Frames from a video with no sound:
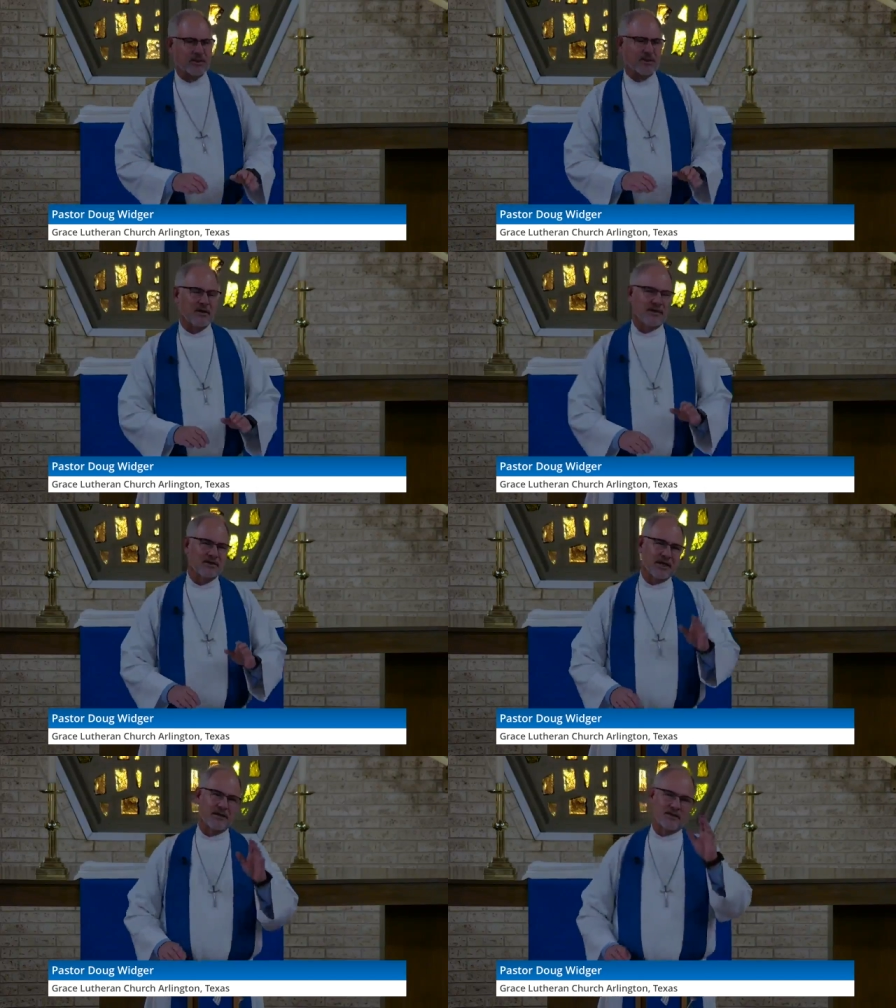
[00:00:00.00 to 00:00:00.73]
but
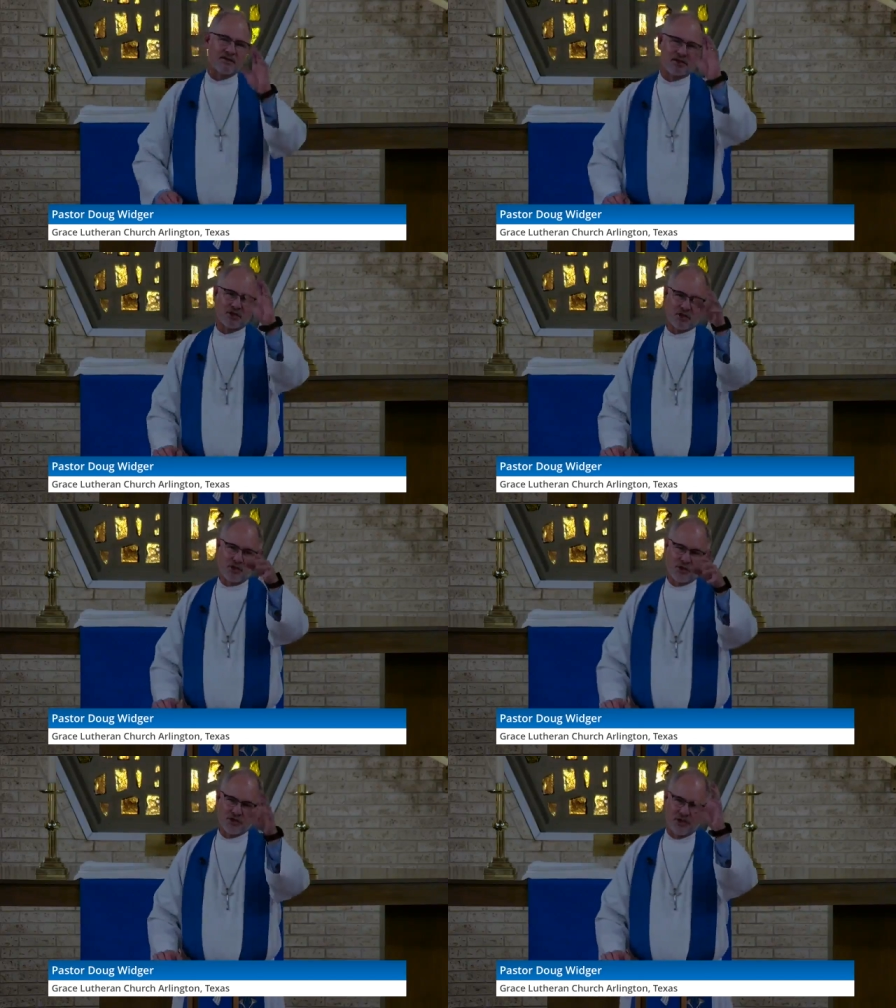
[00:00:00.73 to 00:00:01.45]
there's a
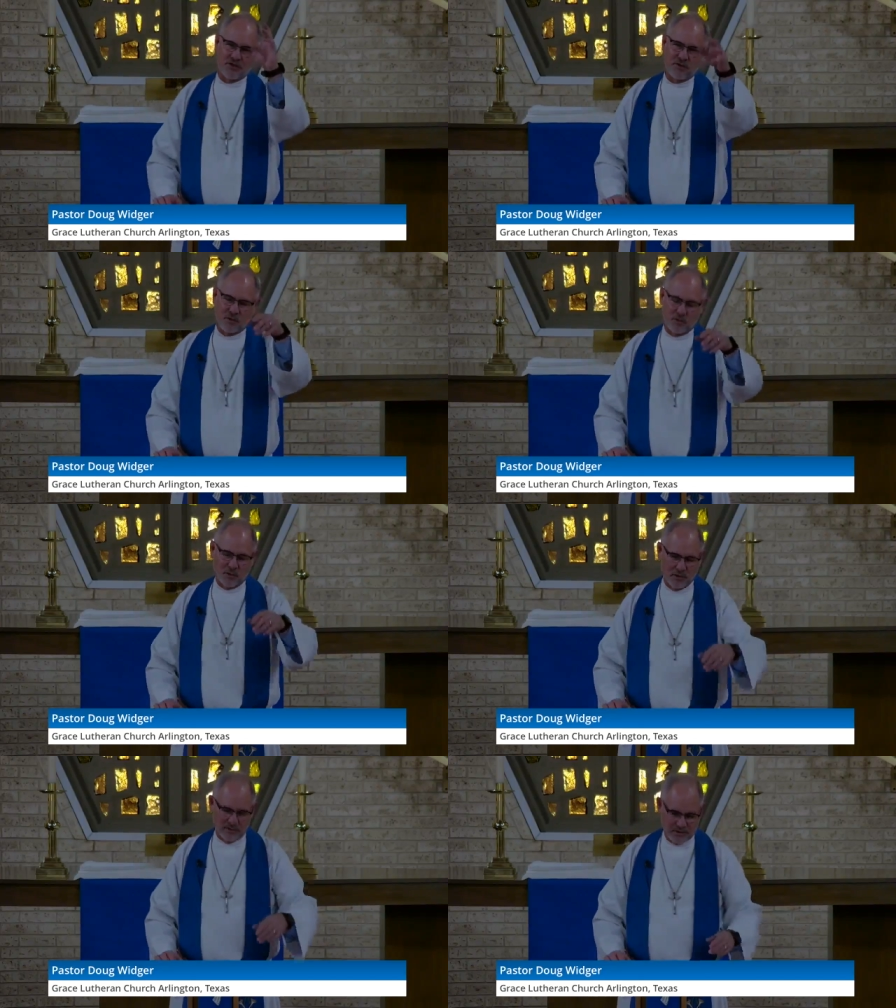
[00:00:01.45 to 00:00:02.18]
church in
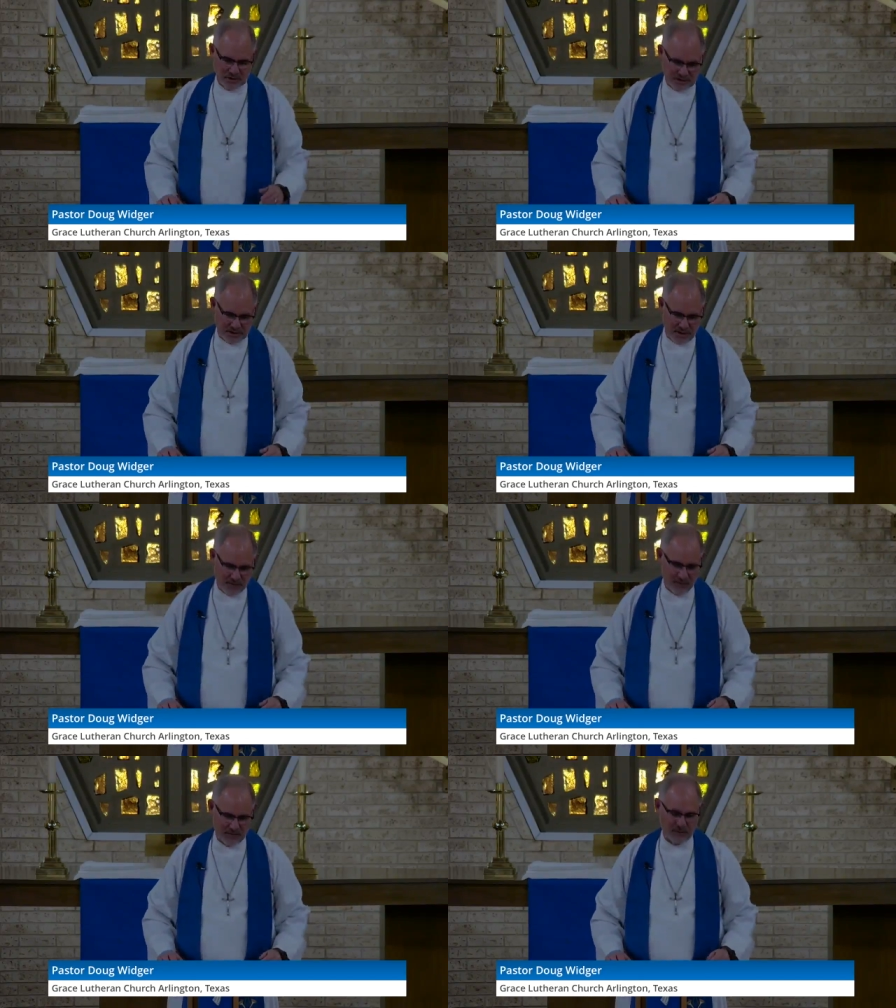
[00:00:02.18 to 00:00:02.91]
Fort Worth just
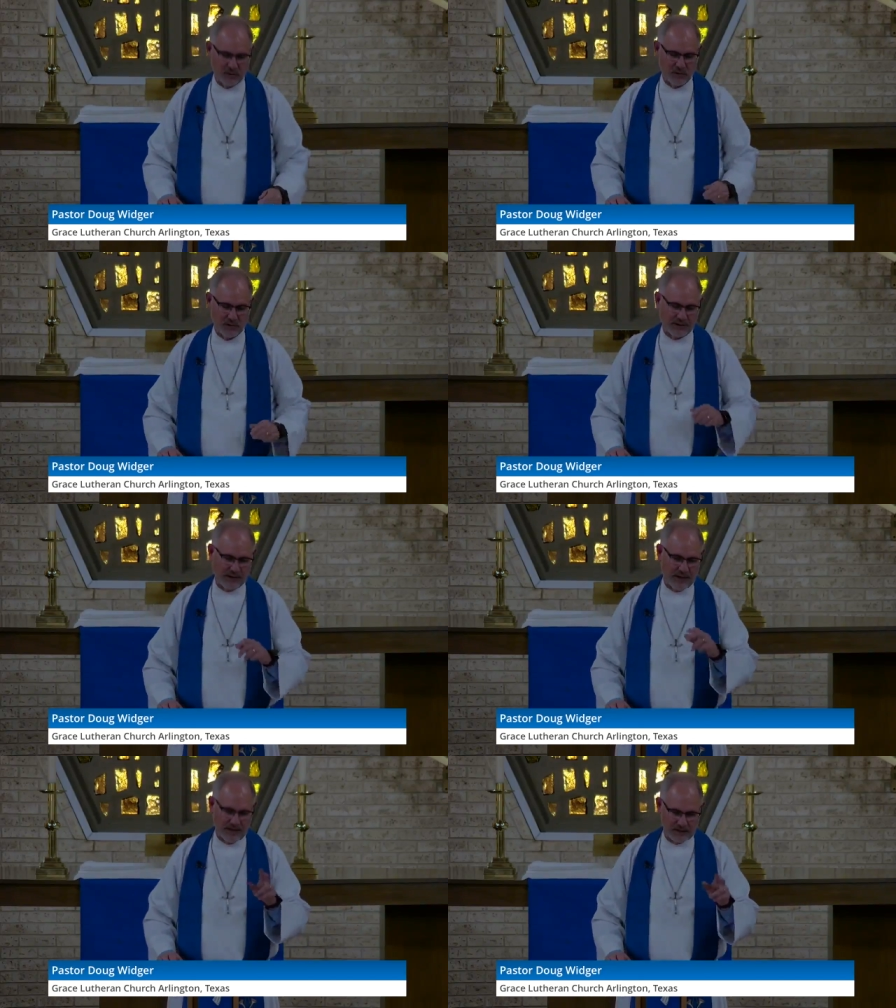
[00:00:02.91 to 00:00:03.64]
off of
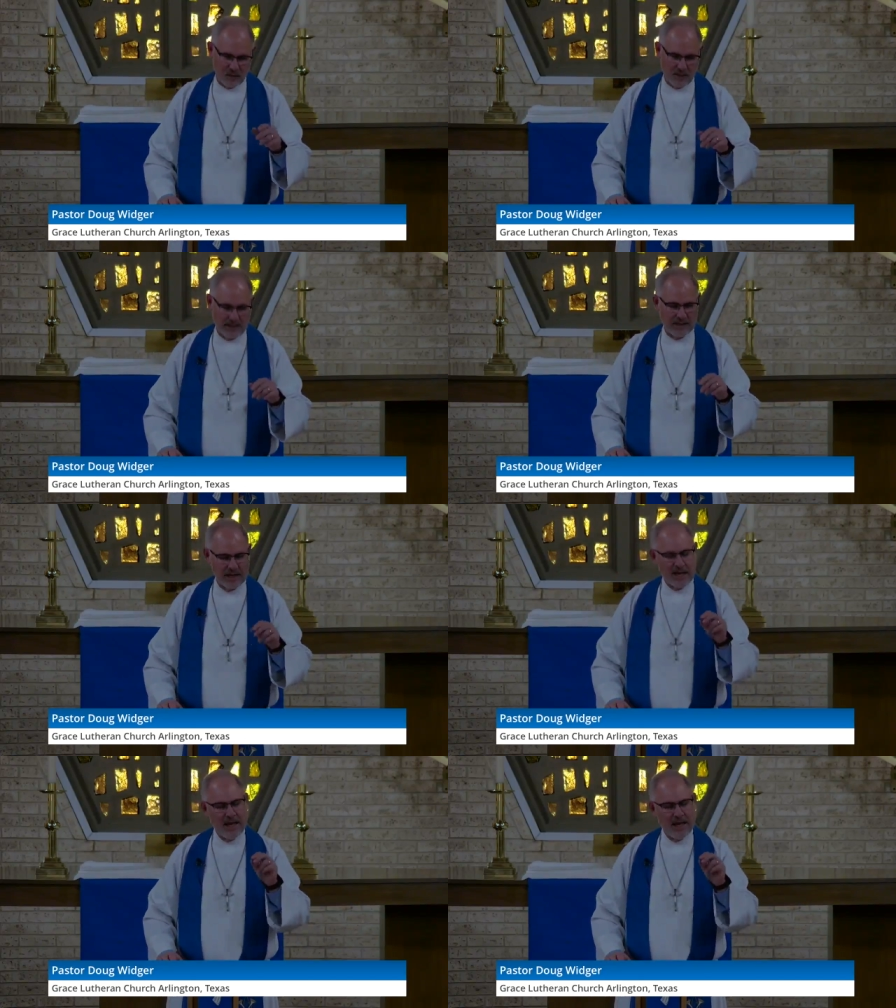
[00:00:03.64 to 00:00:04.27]
Hewlin and I-20,